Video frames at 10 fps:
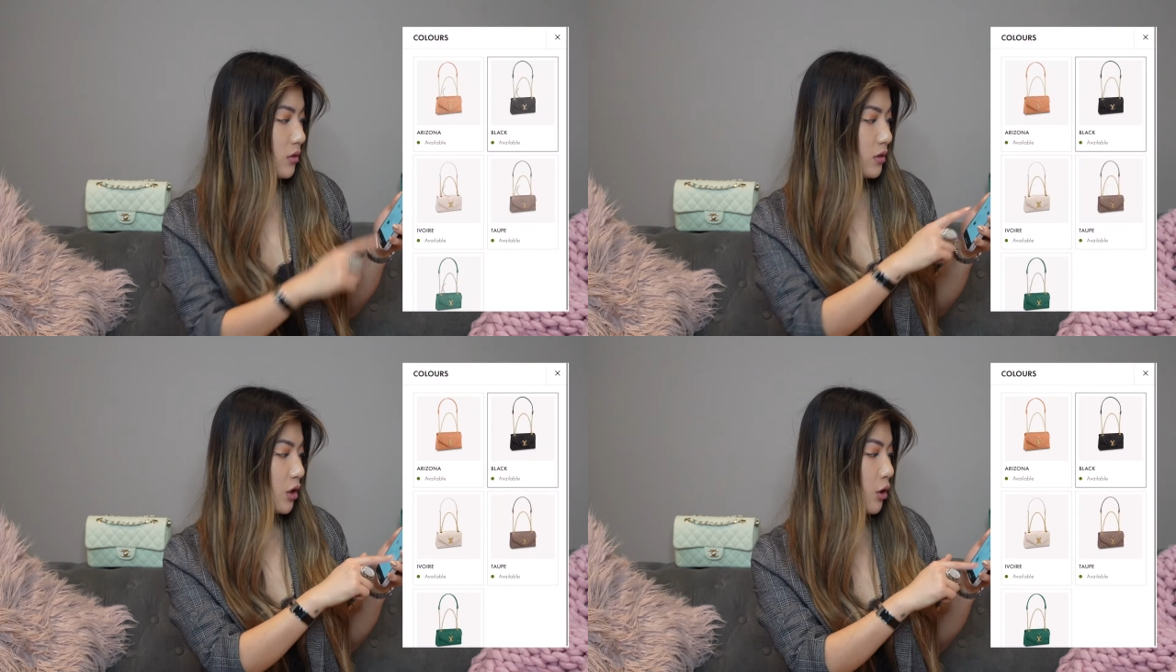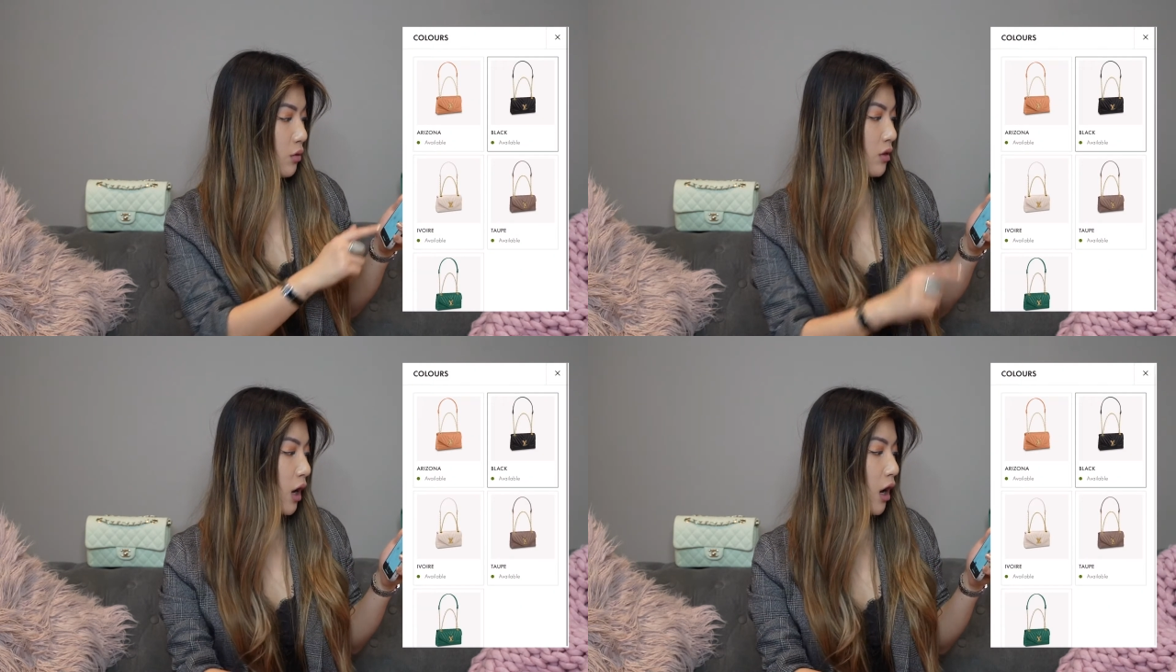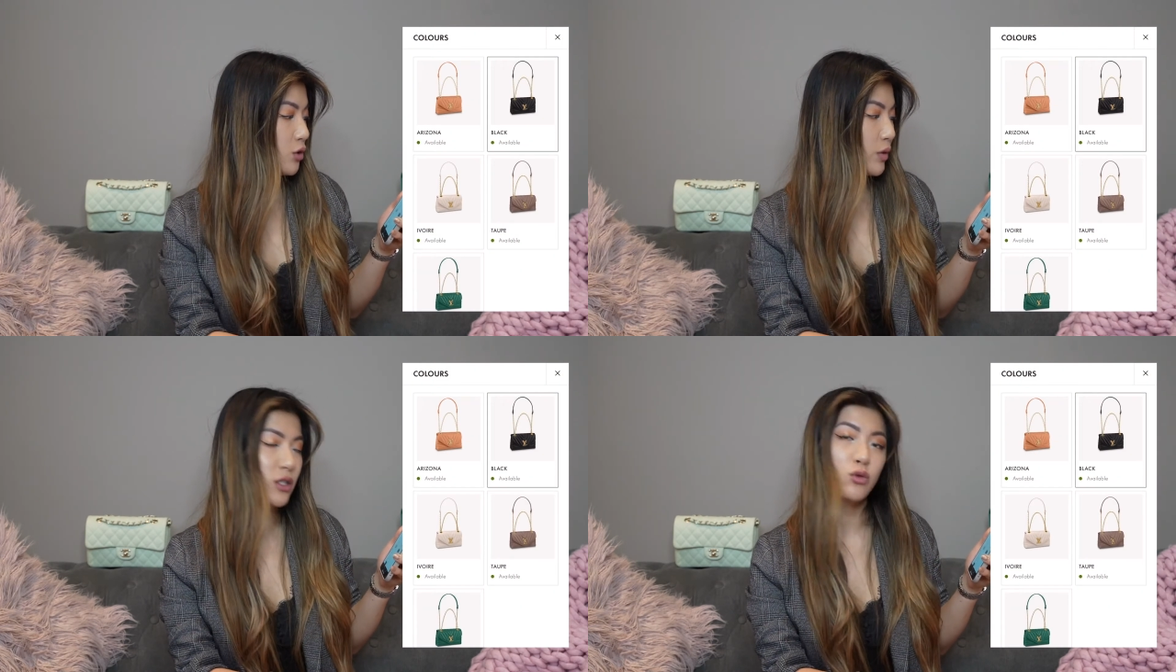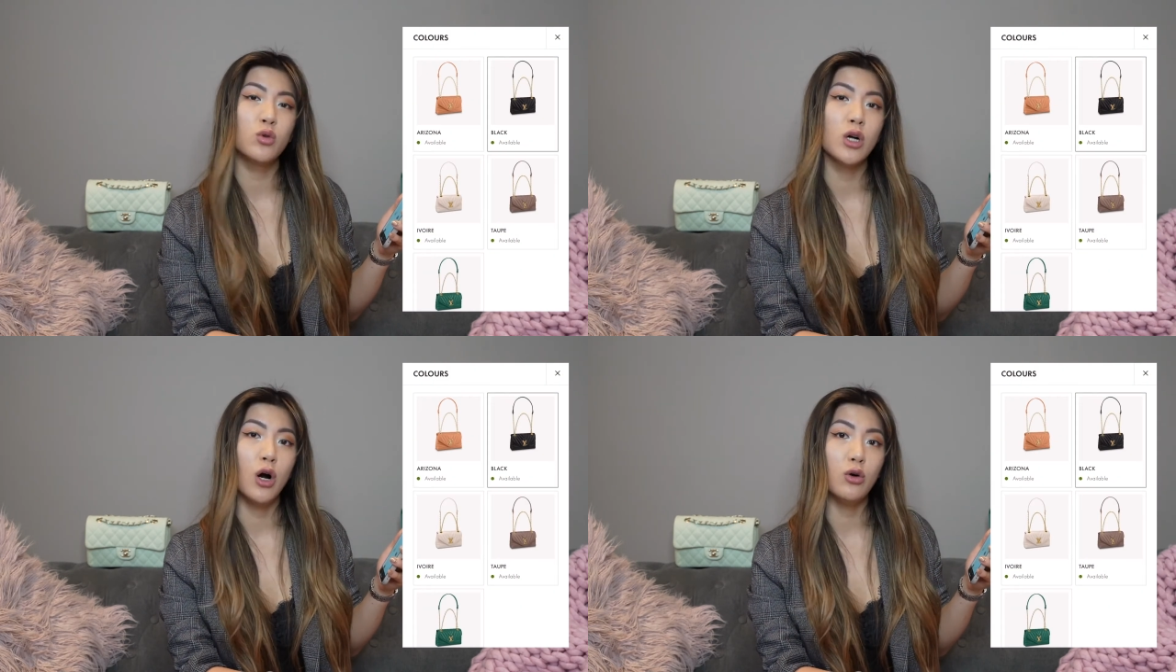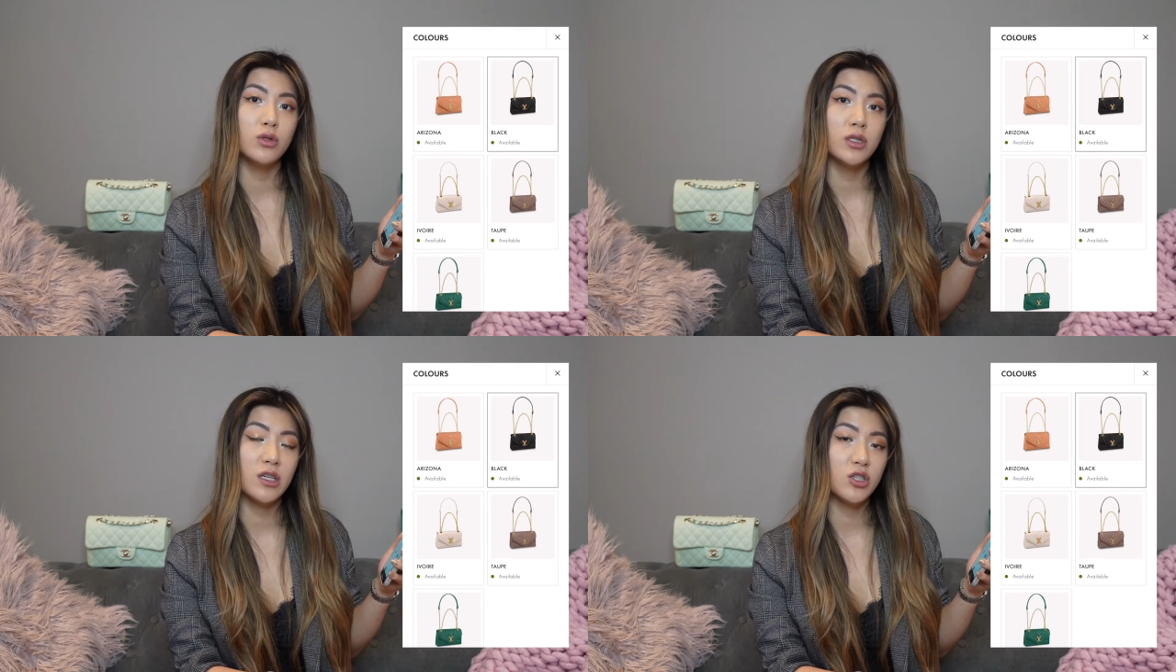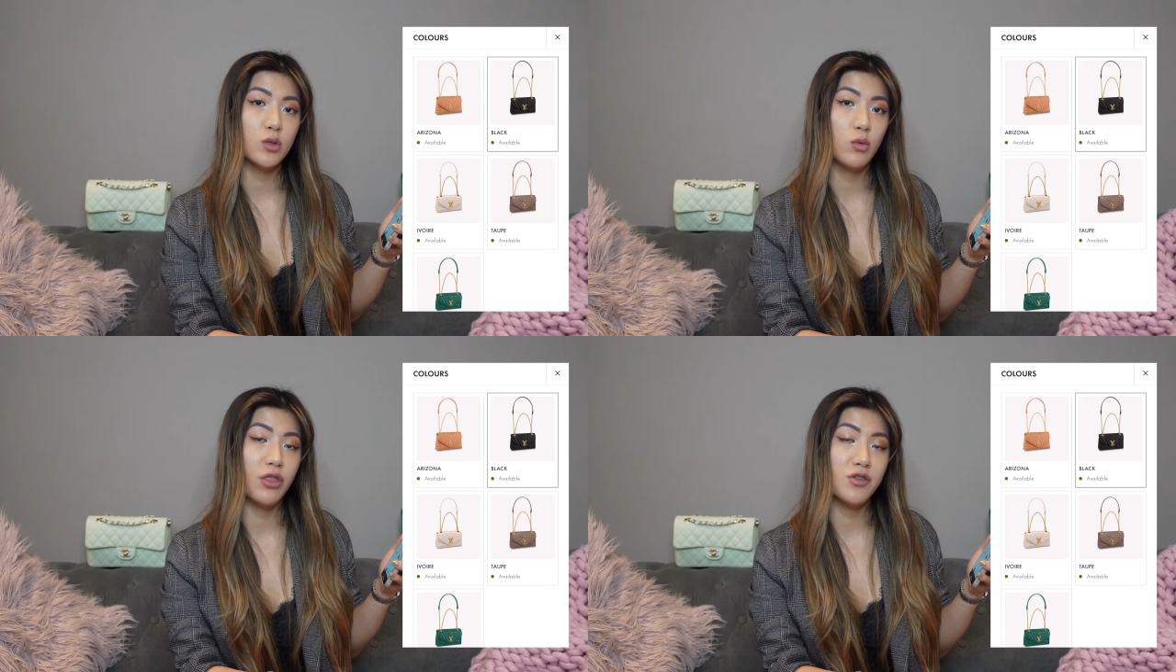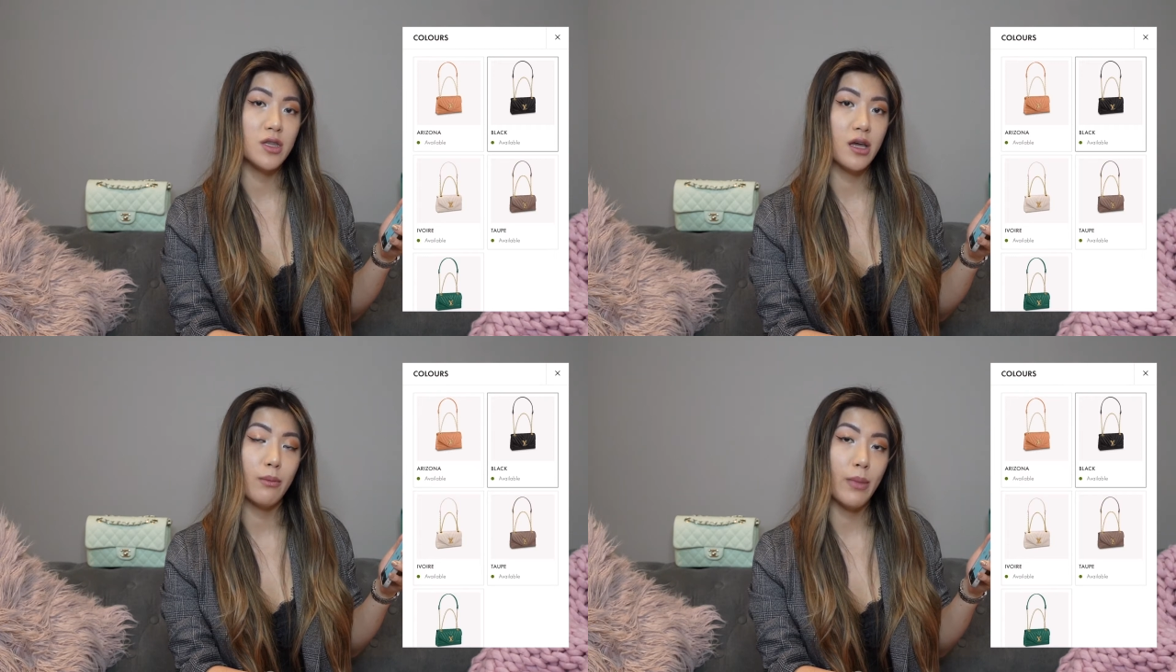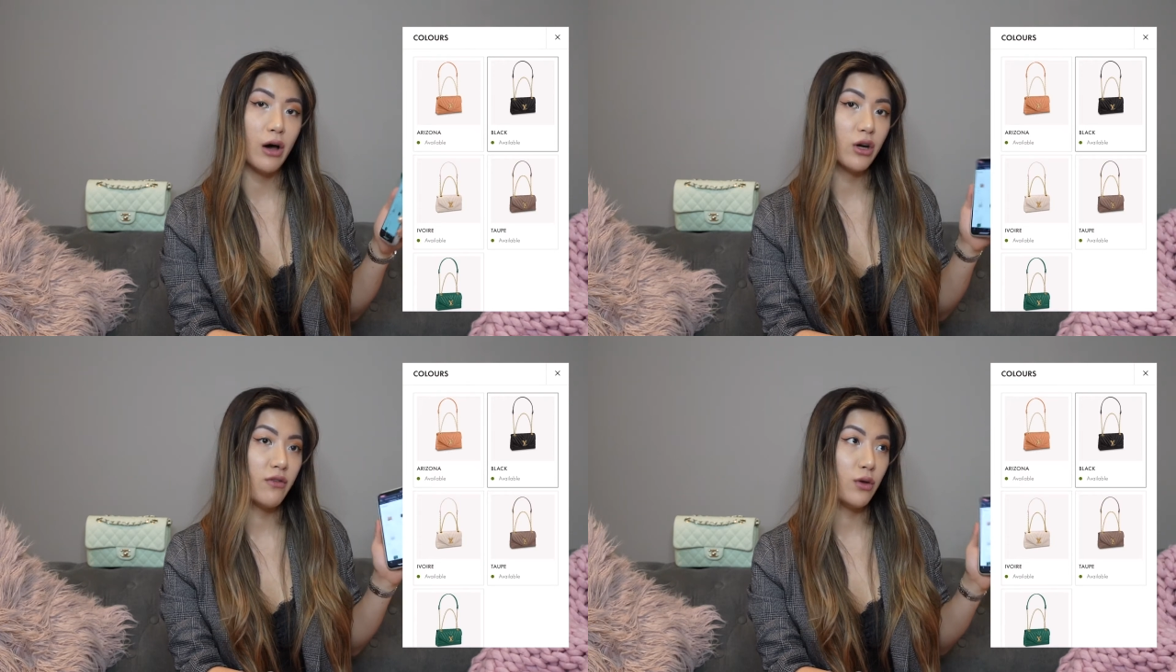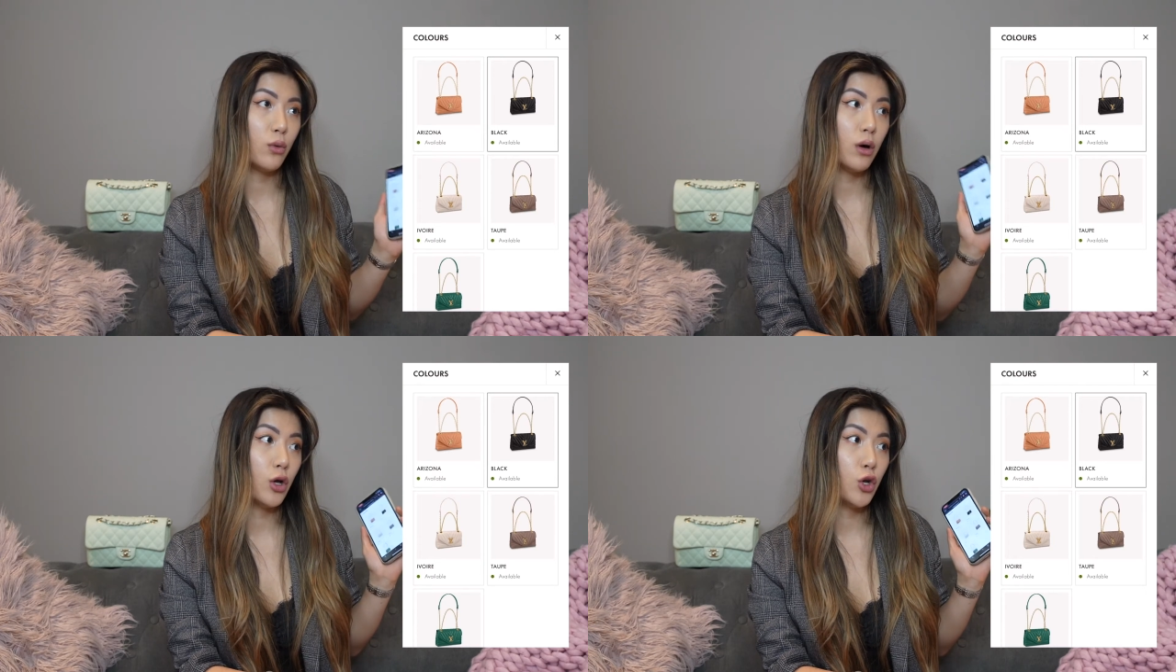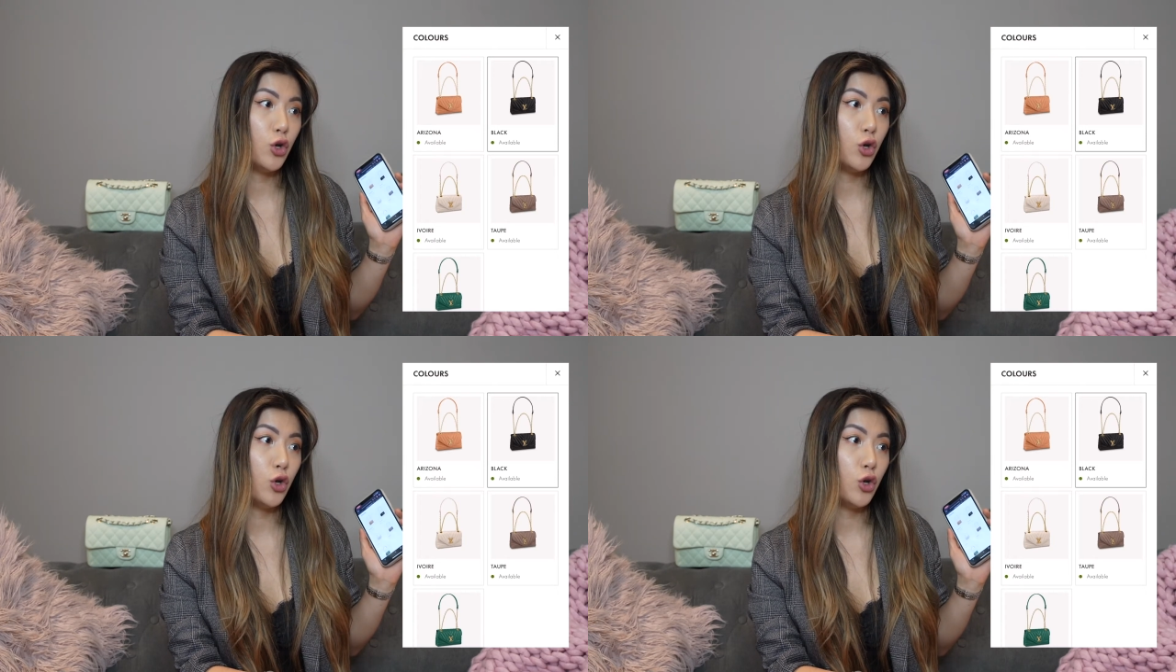though the hardwares are all golds so that's just one to think about if you are